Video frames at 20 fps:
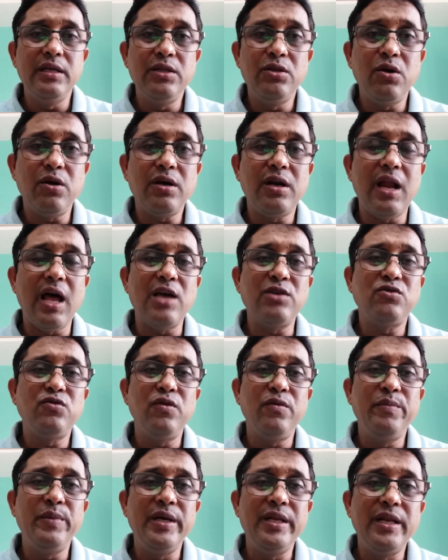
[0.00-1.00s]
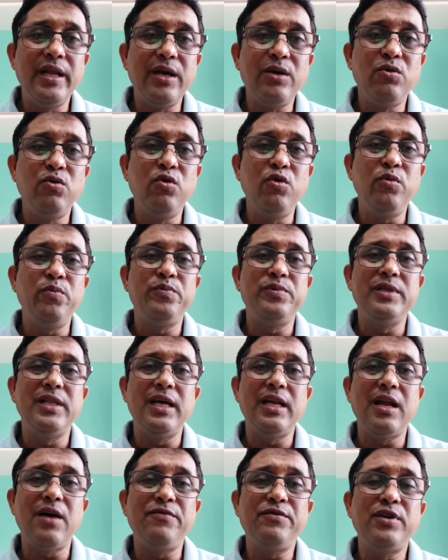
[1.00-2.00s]
the classroom in a group,
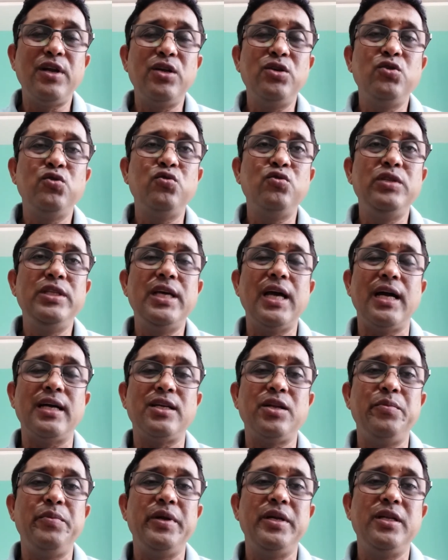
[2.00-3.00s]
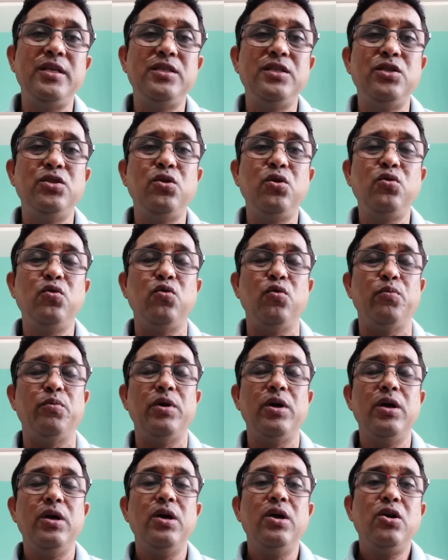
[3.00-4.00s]
then after do the activities in the group,
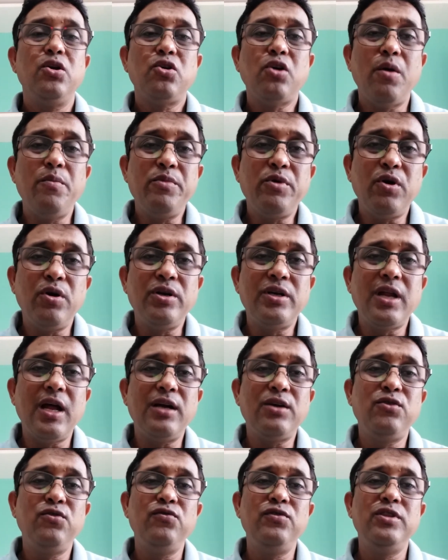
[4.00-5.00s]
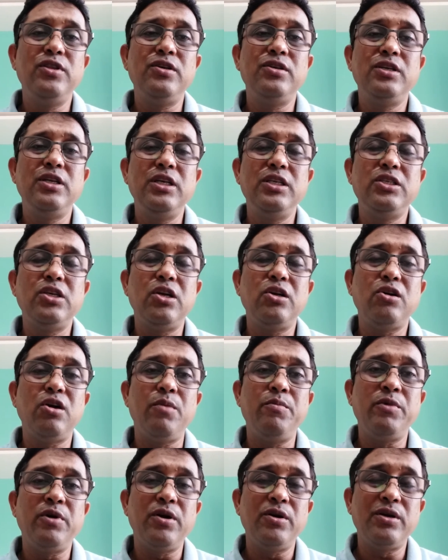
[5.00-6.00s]
come contact with the teacher,
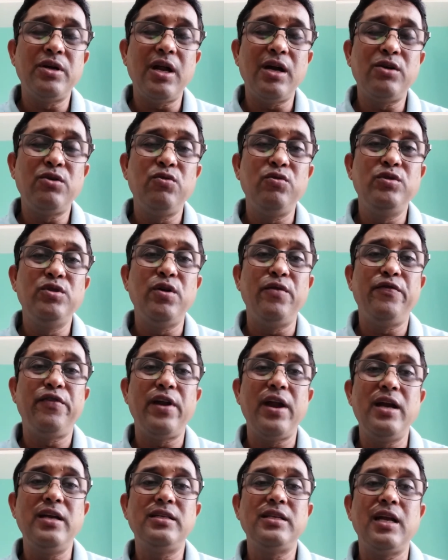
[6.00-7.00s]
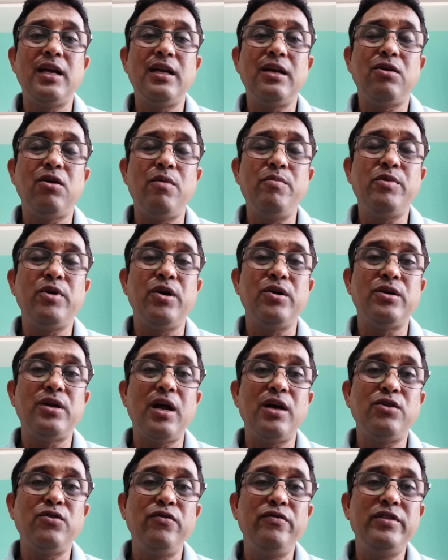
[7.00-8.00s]
come contact with the friends, and come
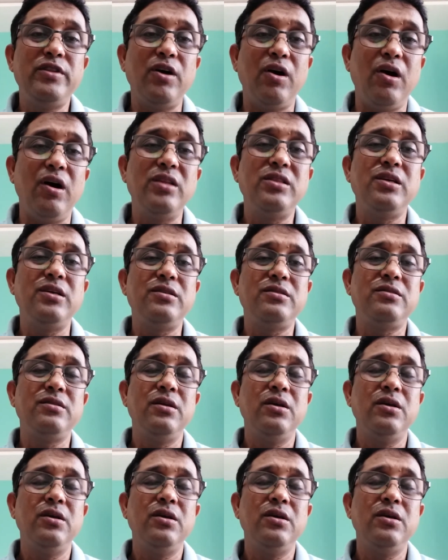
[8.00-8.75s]
contact with others